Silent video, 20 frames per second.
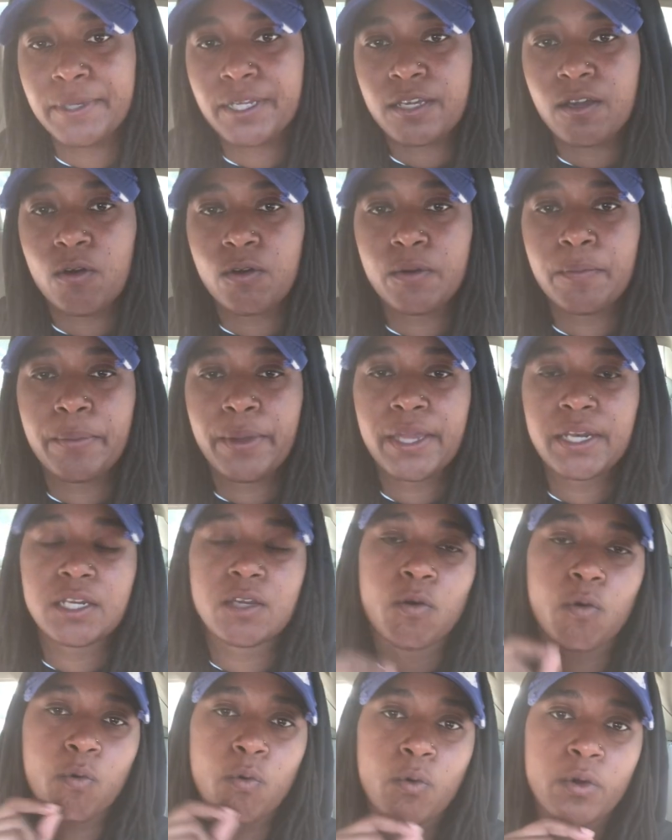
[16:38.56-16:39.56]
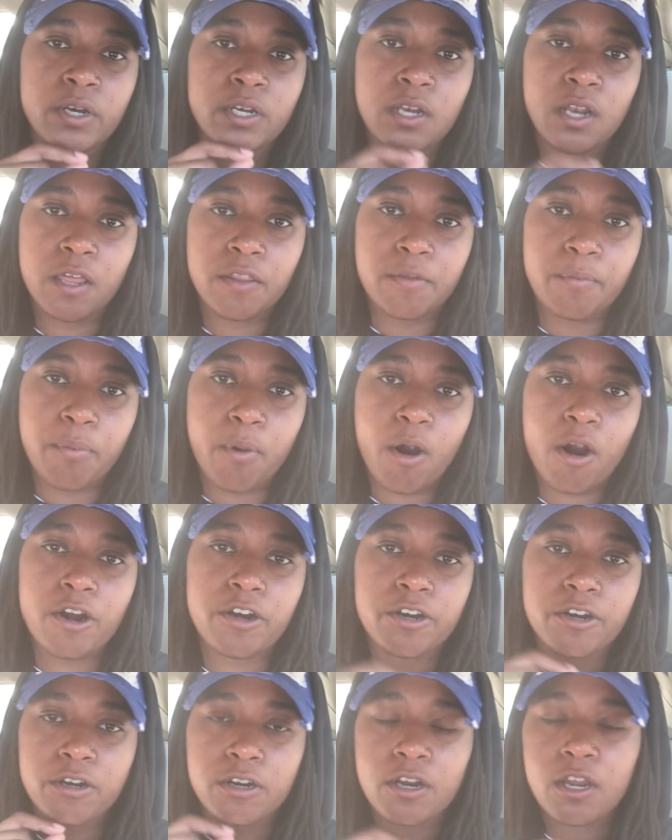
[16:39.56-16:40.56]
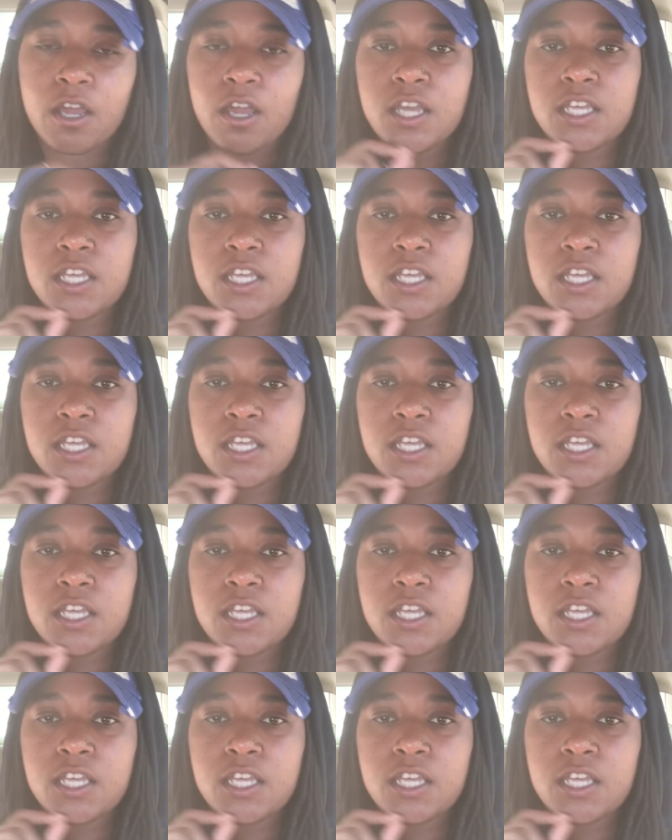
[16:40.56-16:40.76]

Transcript: be codependent on another partner.